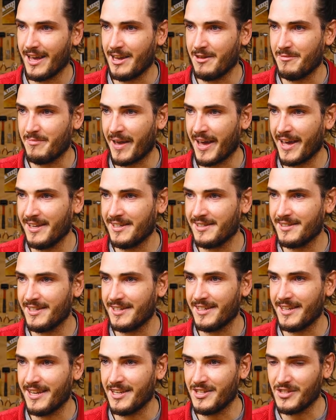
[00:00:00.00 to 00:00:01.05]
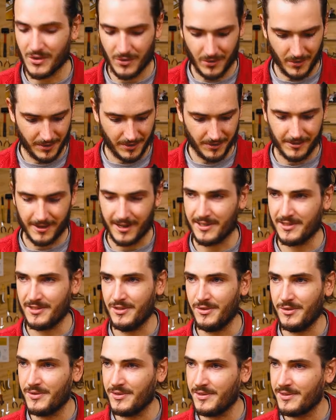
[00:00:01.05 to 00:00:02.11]
and paste it into authorized
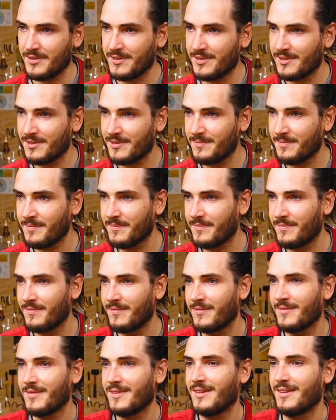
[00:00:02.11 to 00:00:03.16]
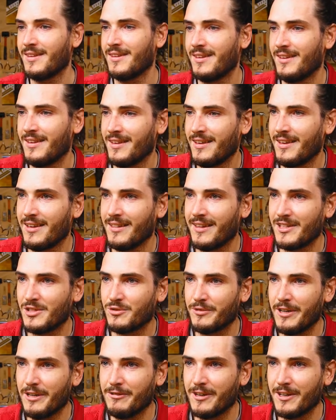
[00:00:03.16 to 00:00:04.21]
users, let's
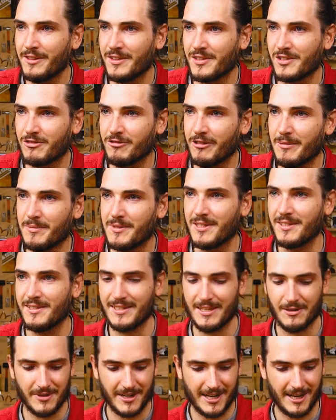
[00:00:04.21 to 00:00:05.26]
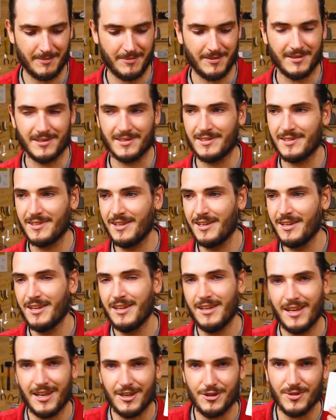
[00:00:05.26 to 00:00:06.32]
rerun the script and see what happens.
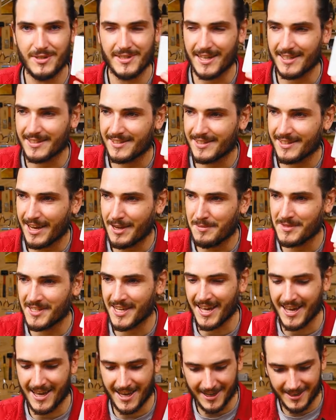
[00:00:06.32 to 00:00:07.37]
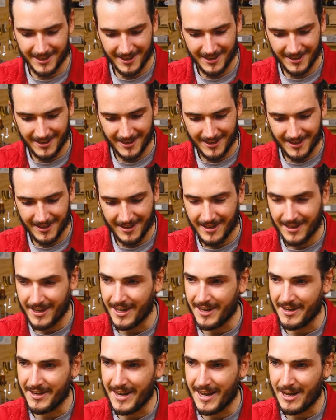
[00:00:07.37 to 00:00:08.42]
I'll use that same tag,
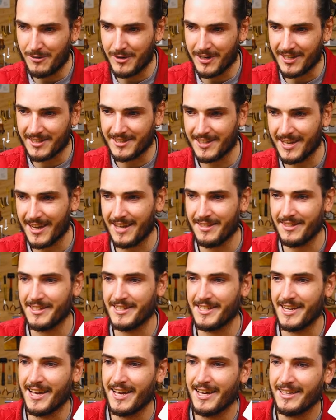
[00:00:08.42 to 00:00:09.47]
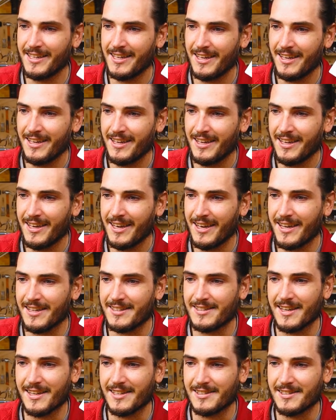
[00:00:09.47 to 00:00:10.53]
and now when I scan the tag, it
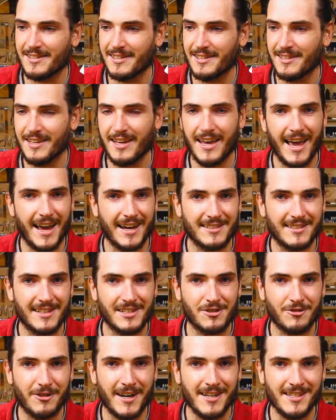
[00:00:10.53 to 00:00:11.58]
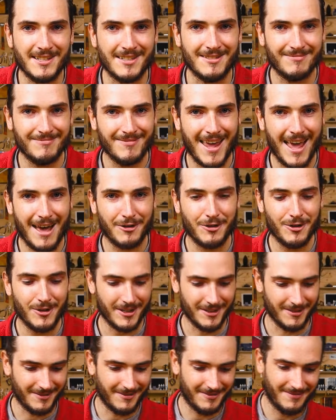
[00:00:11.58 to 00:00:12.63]
says access granted. How
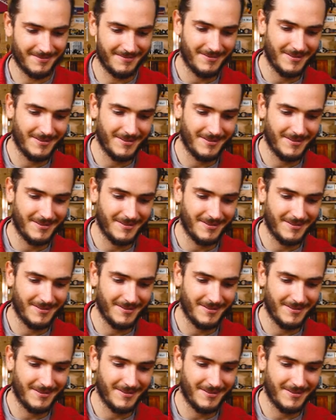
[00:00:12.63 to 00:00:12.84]
good!